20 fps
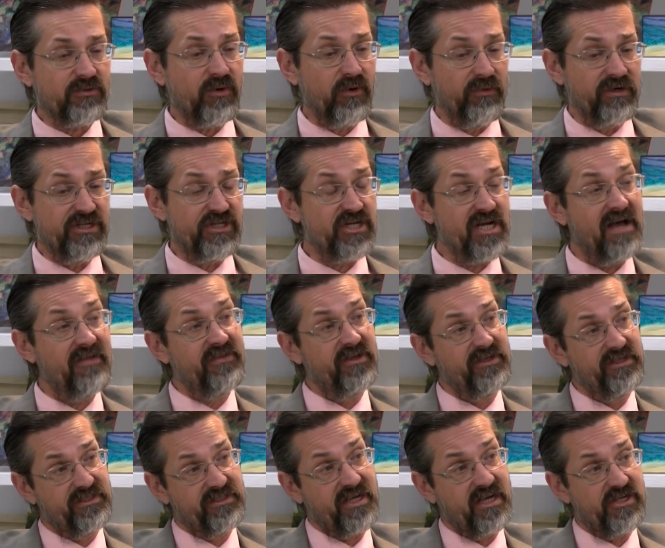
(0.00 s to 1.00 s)
where we shot the
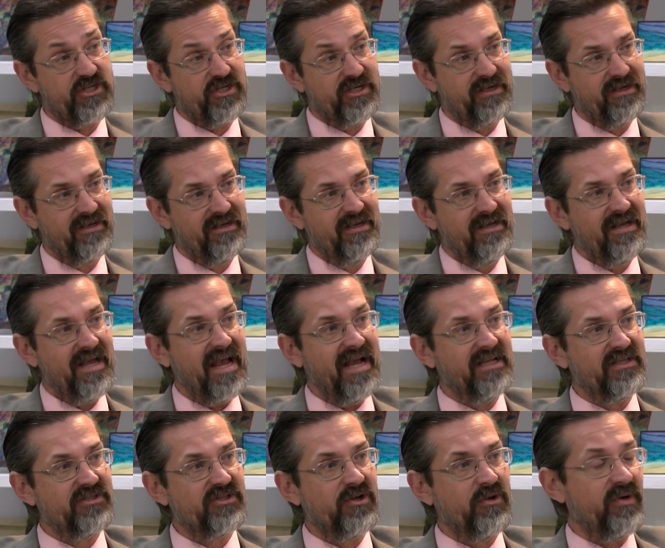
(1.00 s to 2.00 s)
discussion.
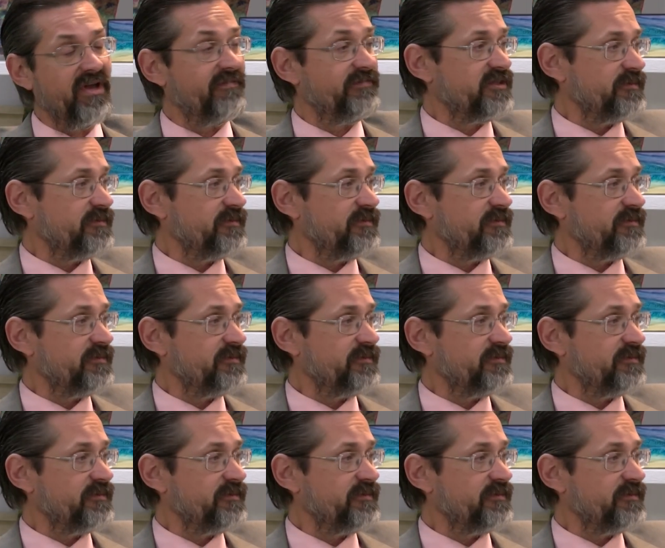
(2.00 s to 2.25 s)
And so we have